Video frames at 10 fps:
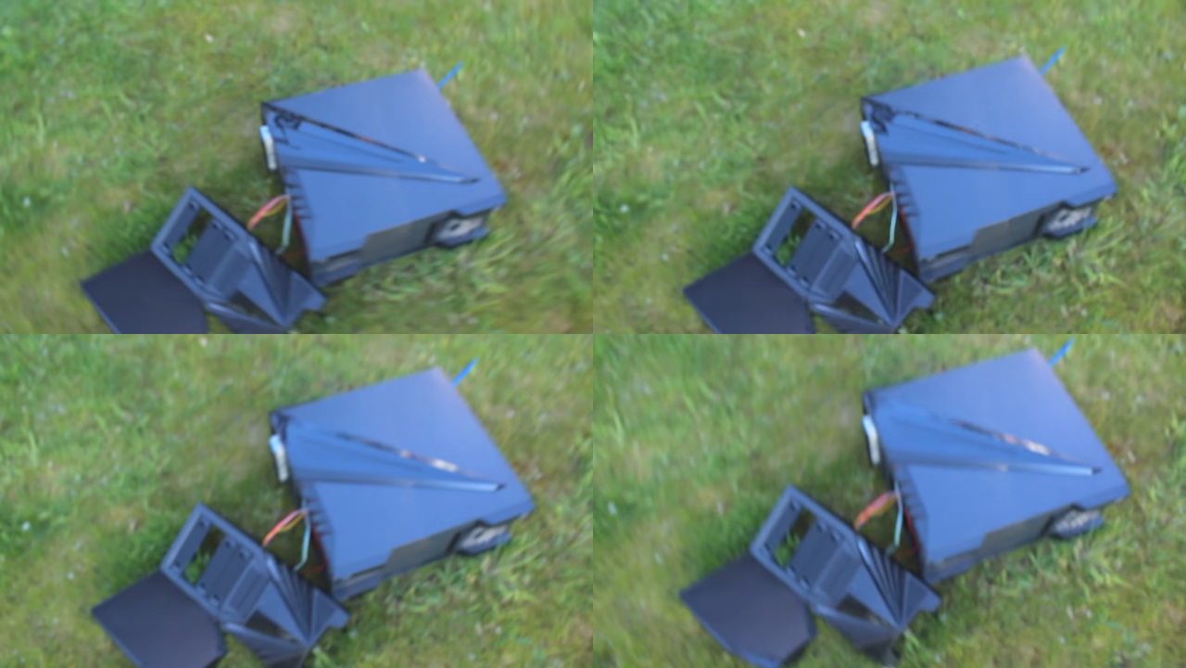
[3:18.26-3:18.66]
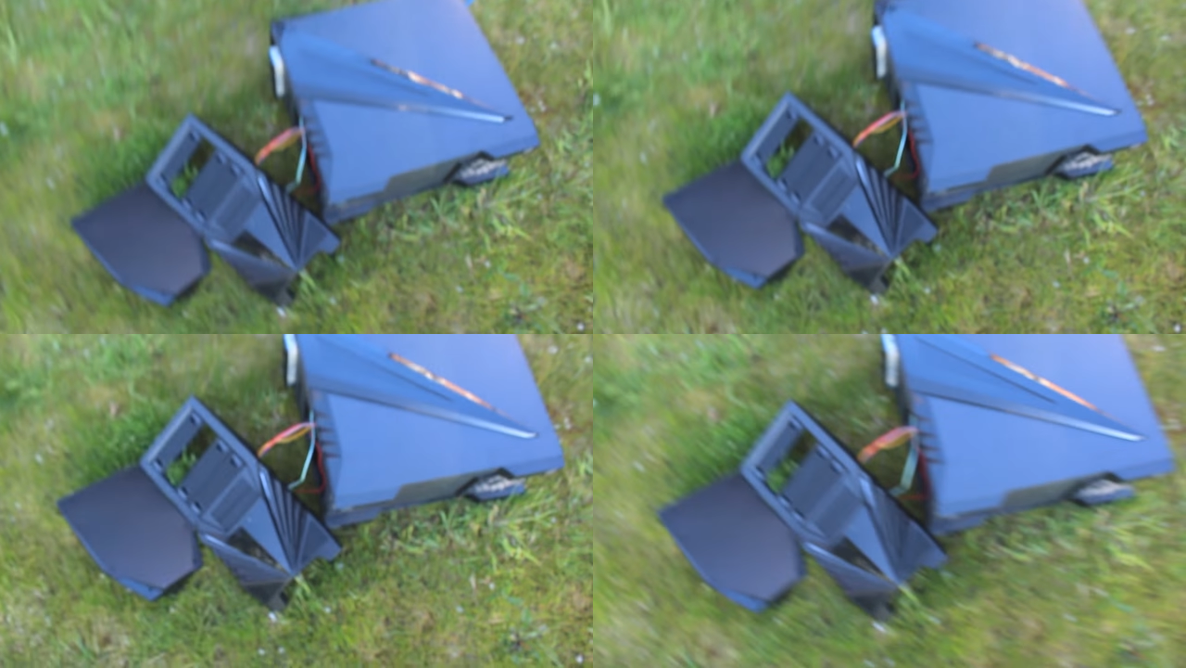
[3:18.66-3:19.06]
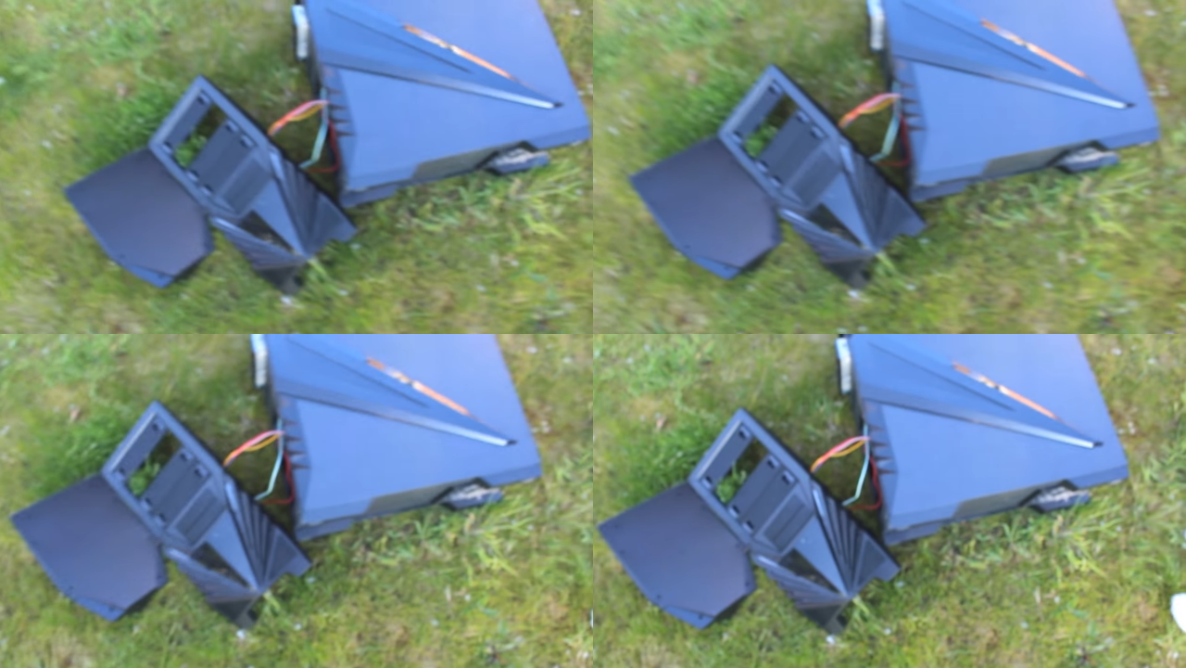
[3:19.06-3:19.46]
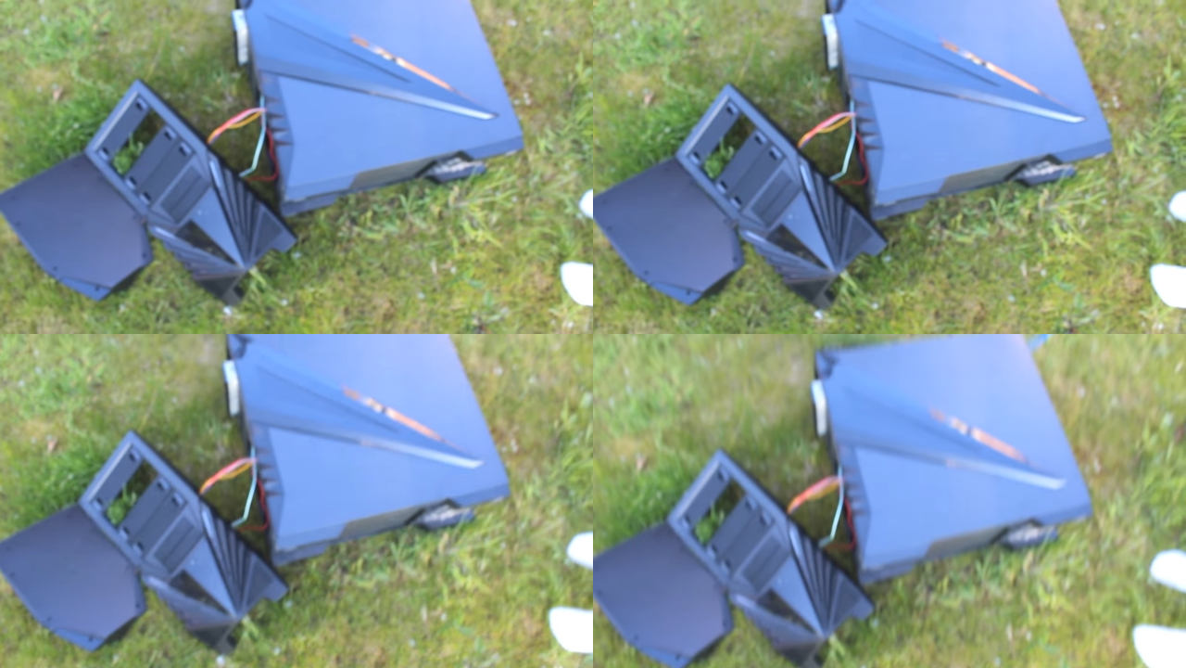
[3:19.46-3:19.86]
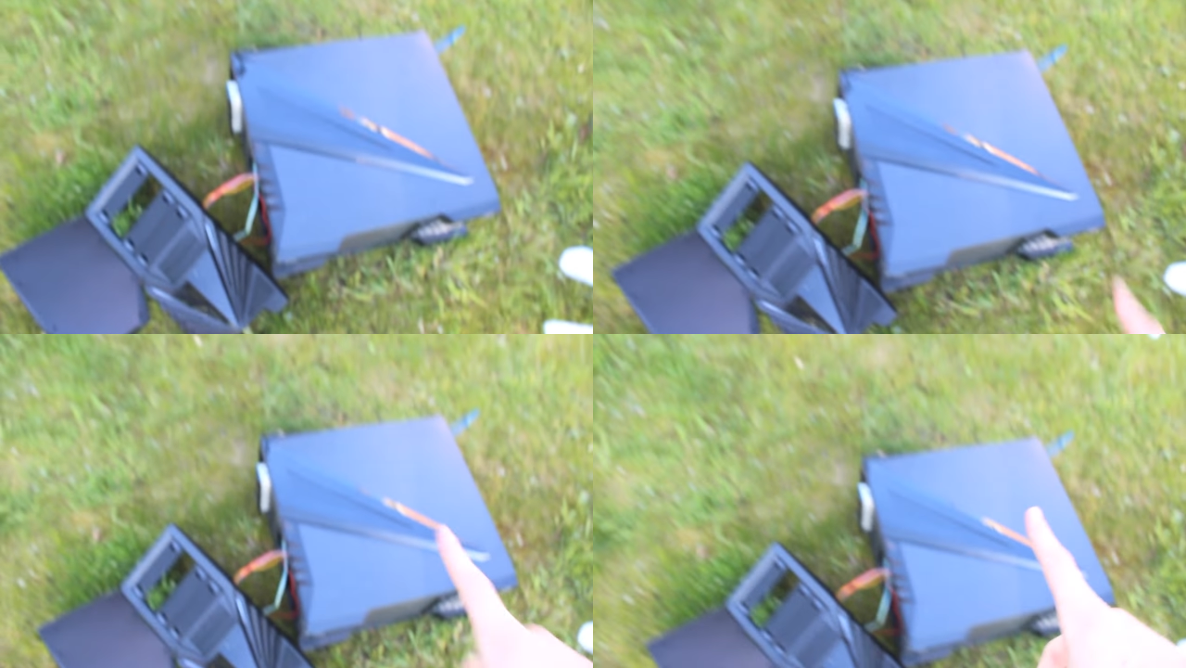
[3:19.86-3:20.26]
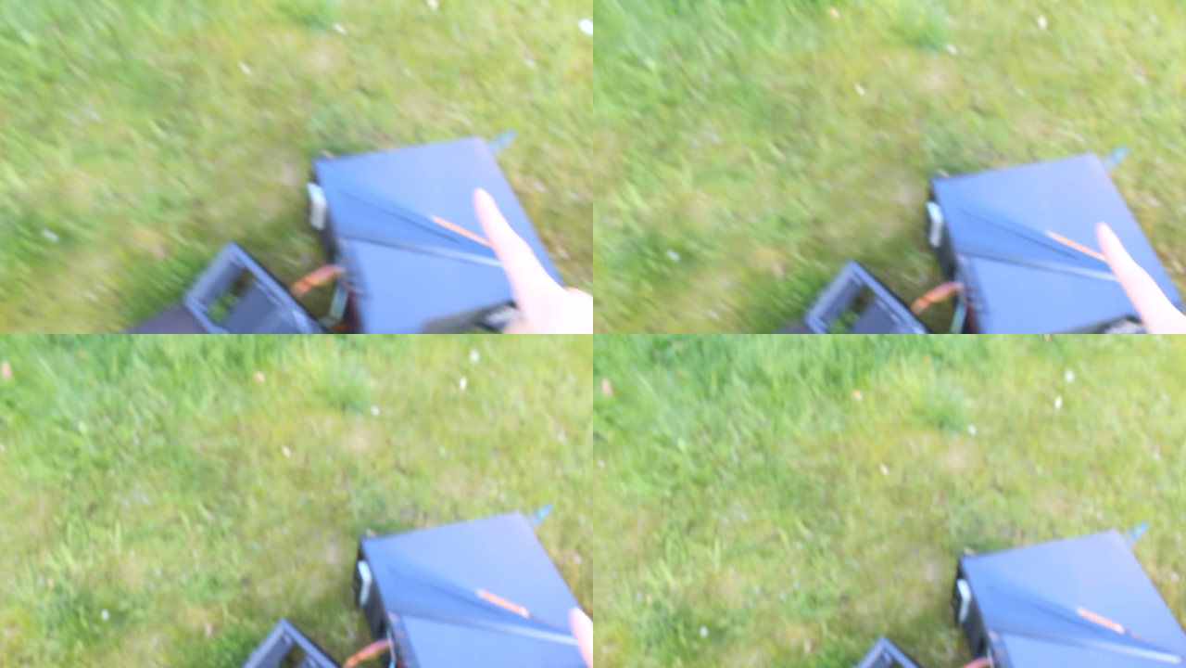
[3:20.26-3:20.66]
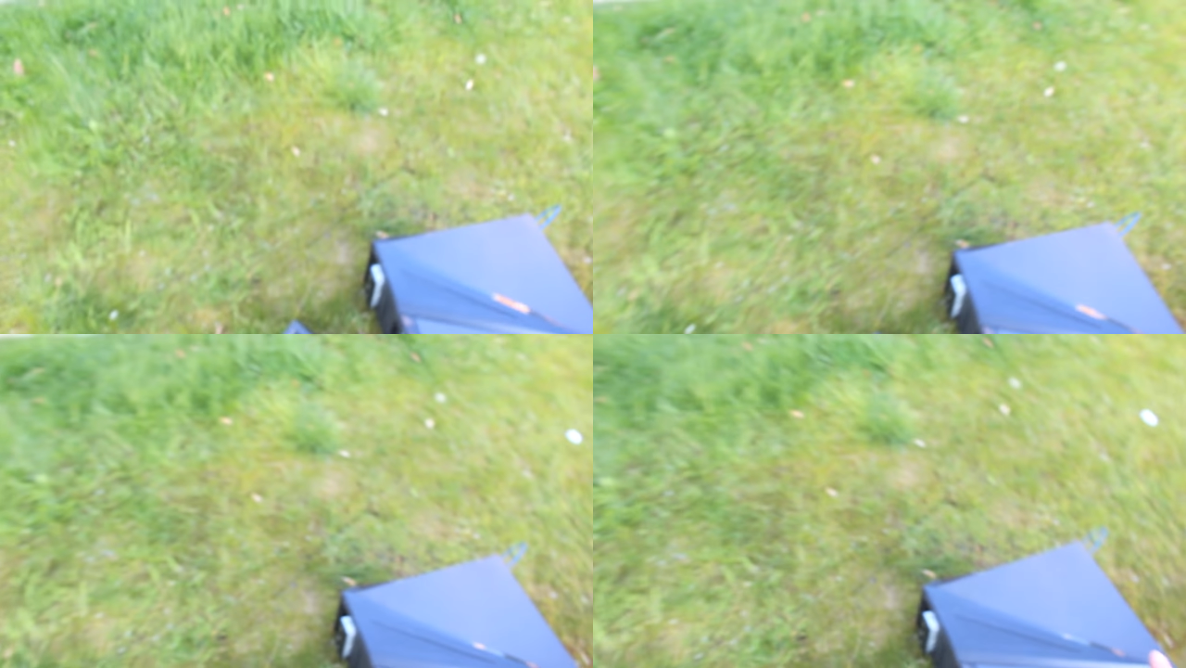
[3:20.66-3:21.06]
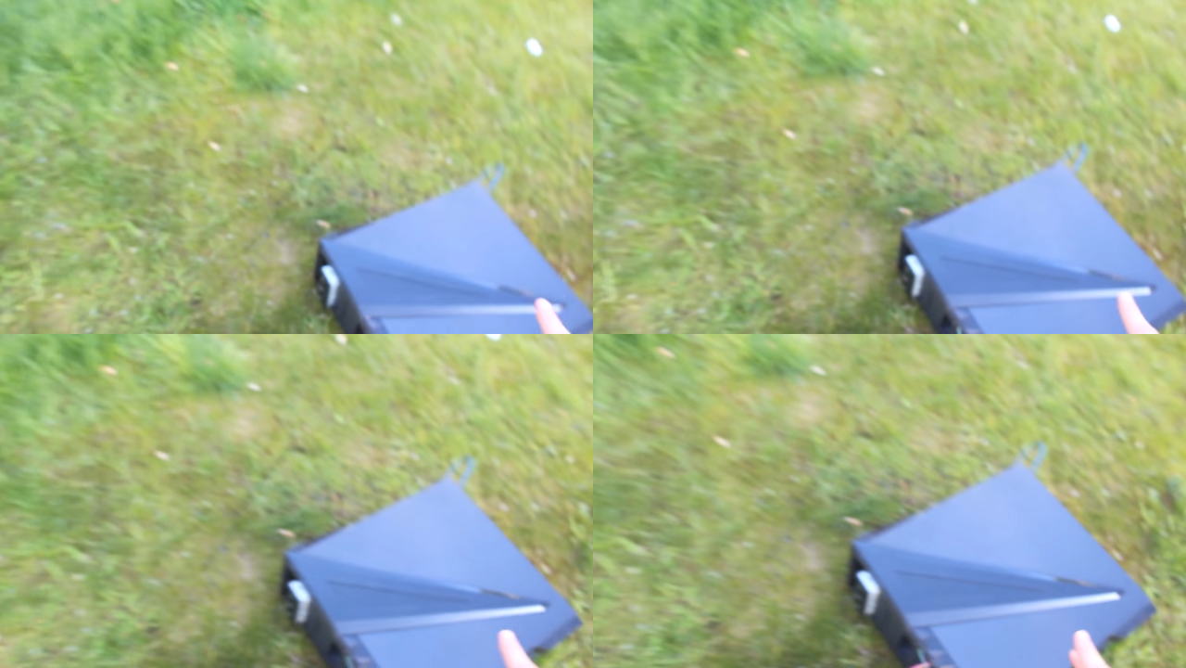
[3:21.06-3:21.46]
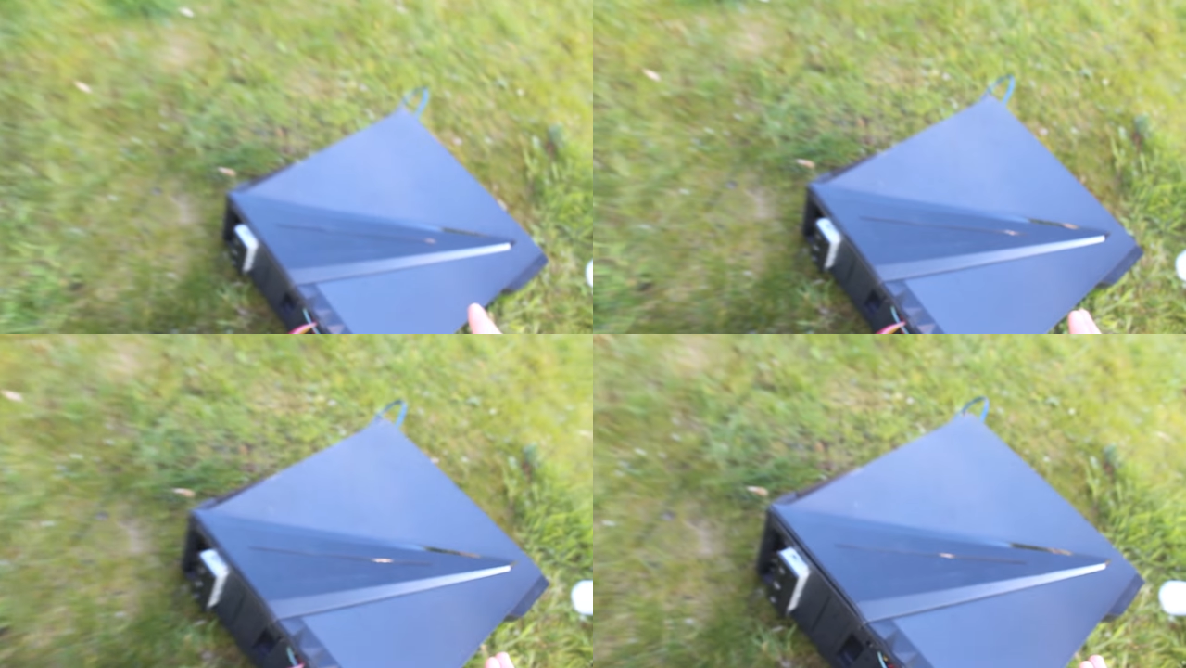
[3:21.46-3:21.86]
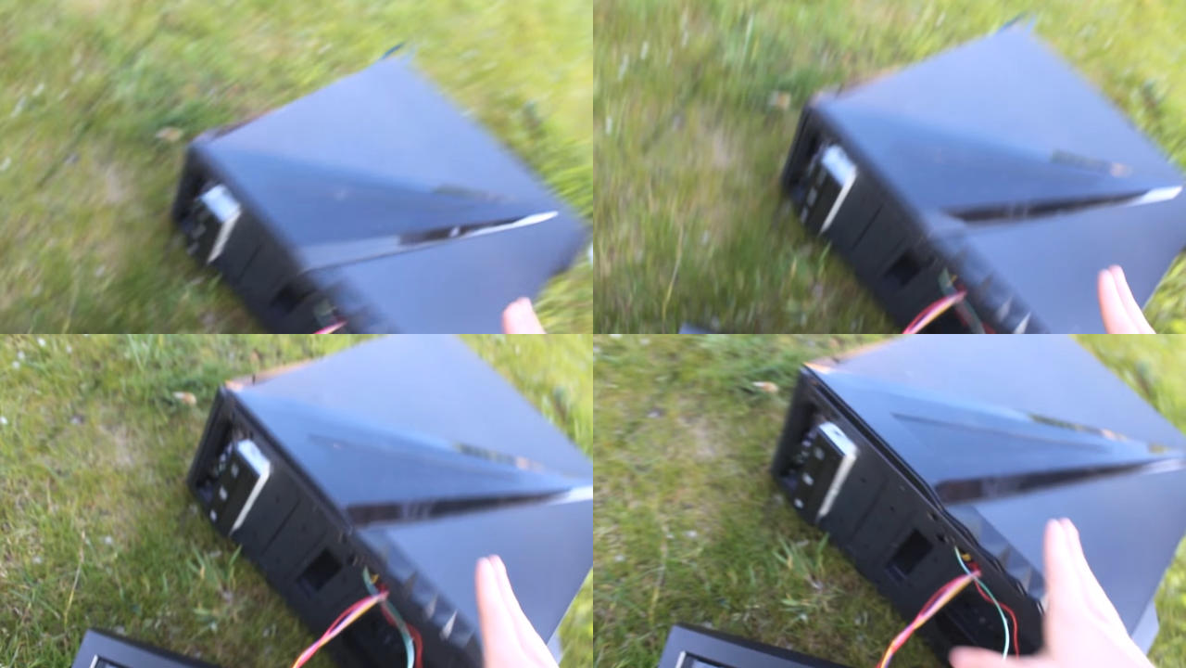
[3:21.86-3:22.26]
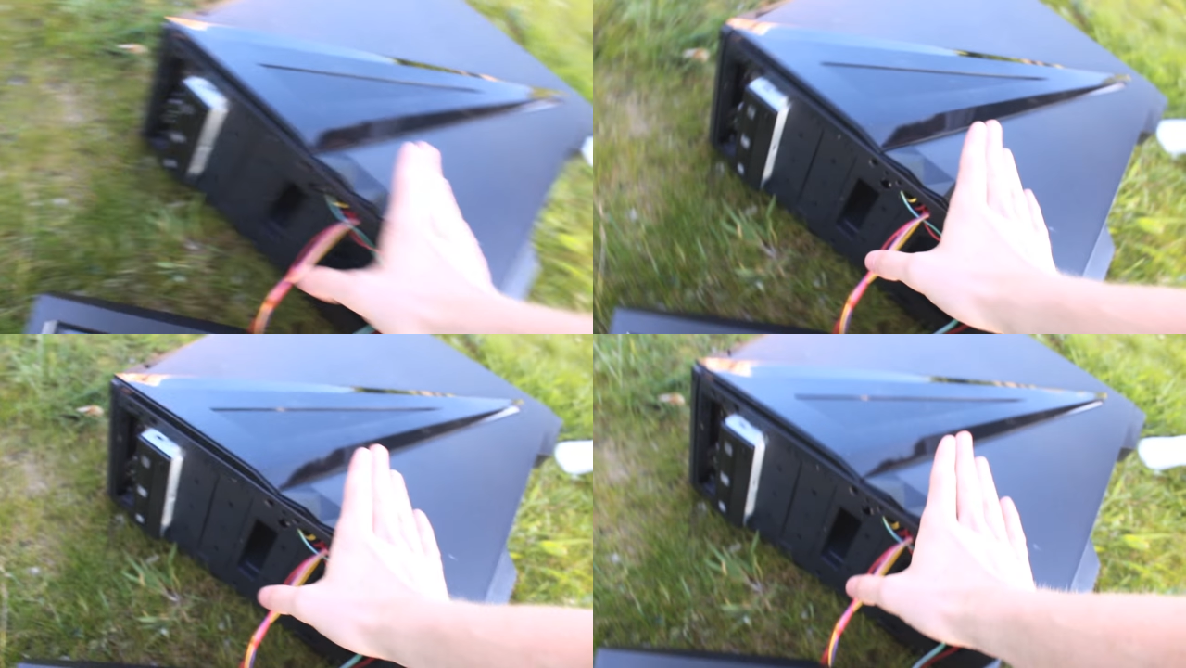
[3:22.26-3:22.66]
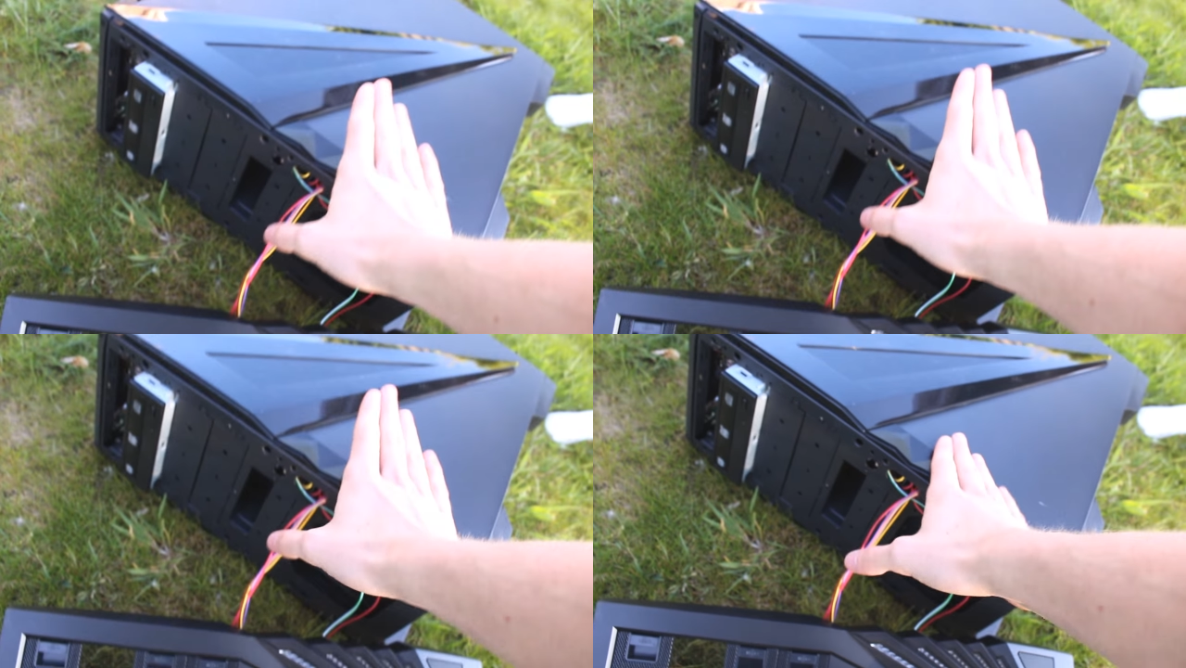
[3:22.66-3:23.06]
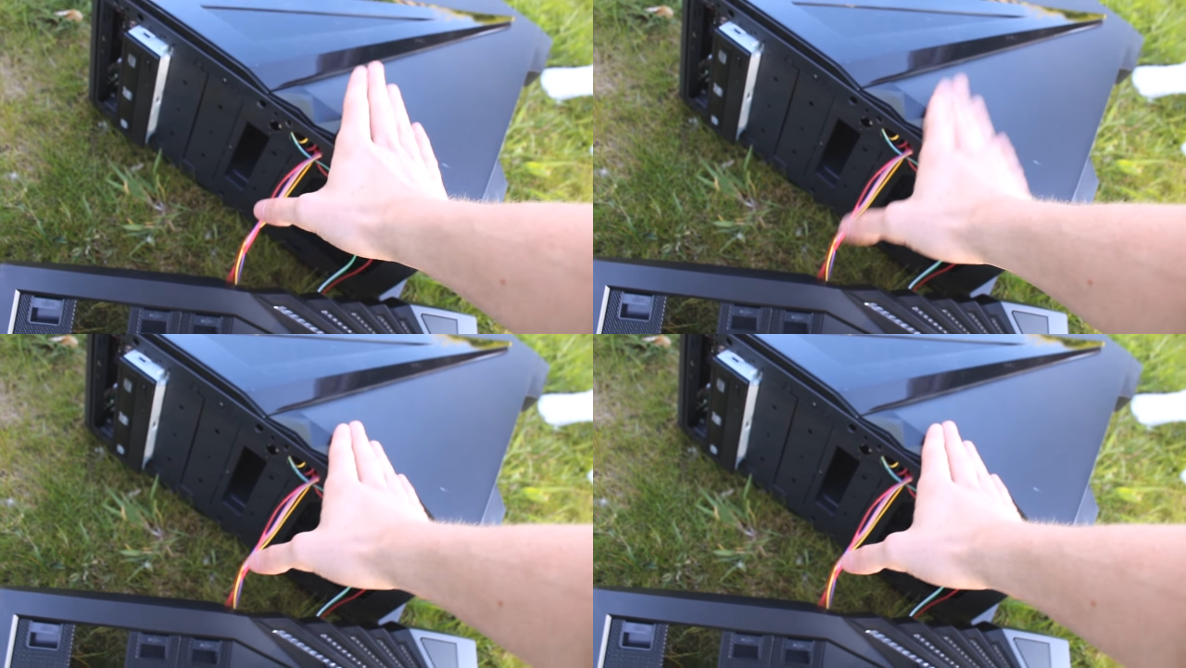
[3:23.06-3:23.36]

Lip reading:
No face is visible, so there are no lips to read.